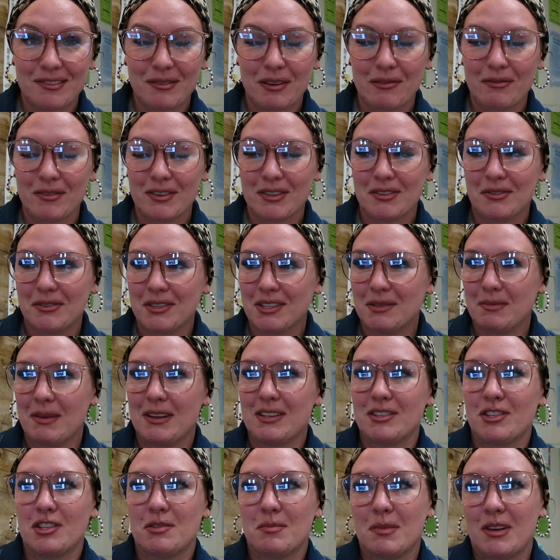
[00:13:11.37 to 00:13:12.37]
So one of her students
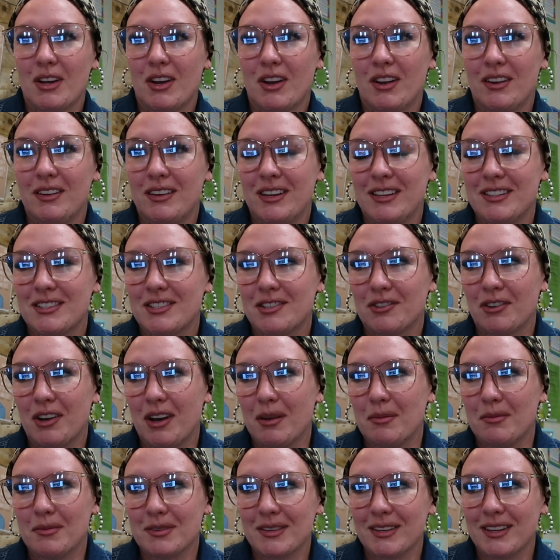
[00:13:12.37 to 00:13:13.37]
messaged me on
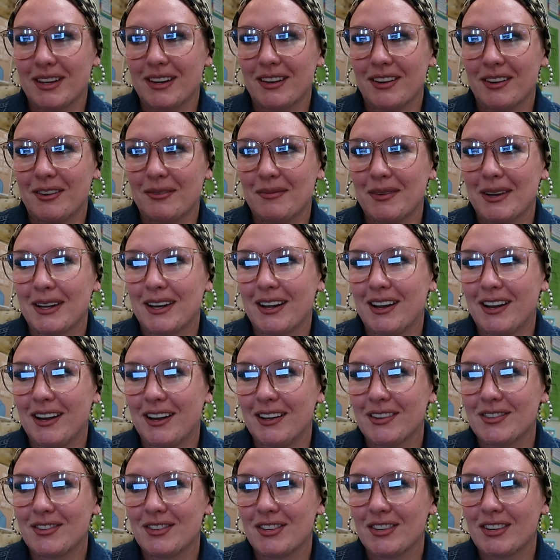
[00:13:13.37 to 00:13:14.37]
Instagram and was like, oh my
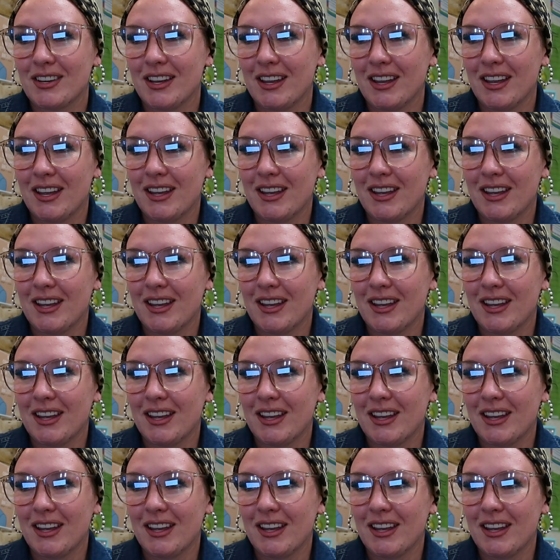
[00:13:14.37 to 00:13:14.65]
gosh,